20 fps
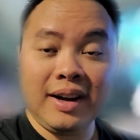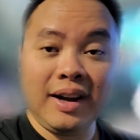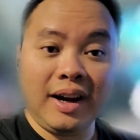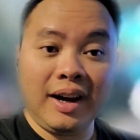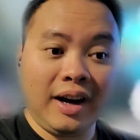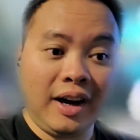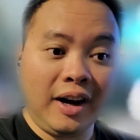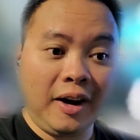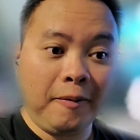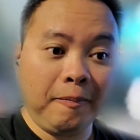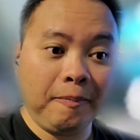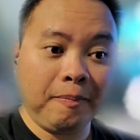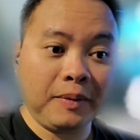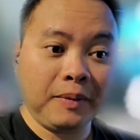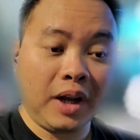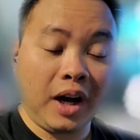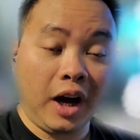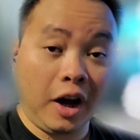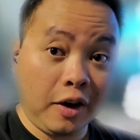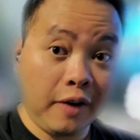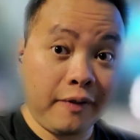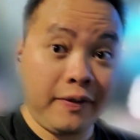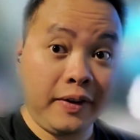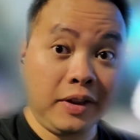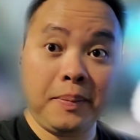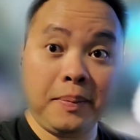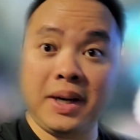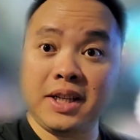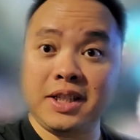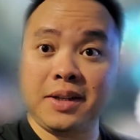
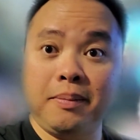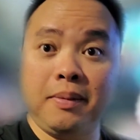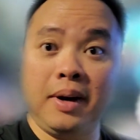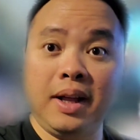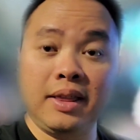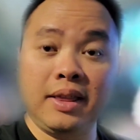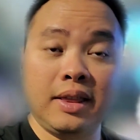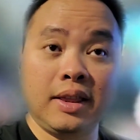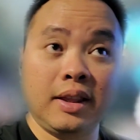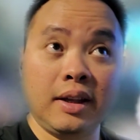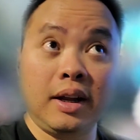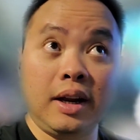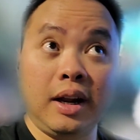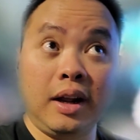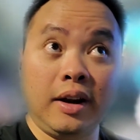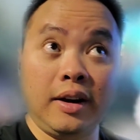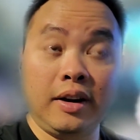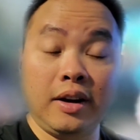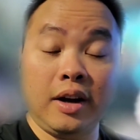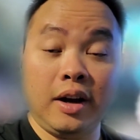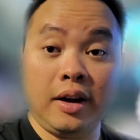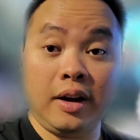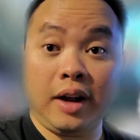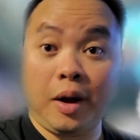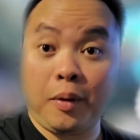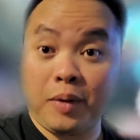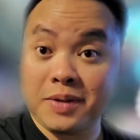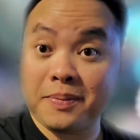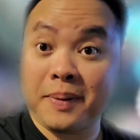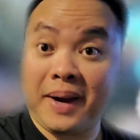$150 a month that I
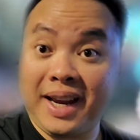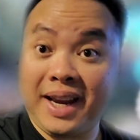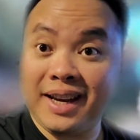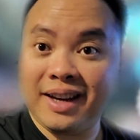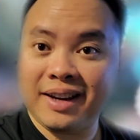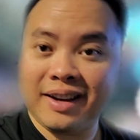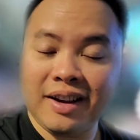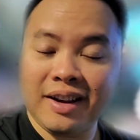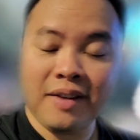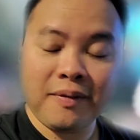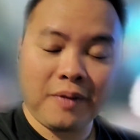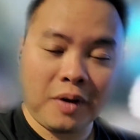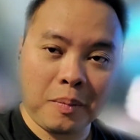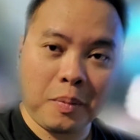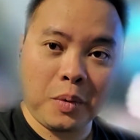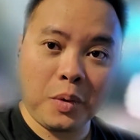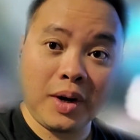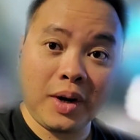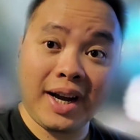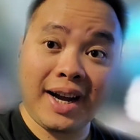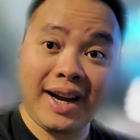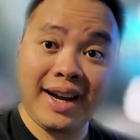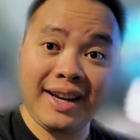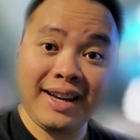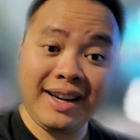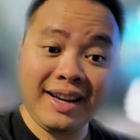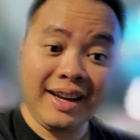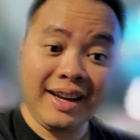was paying for the pool guy.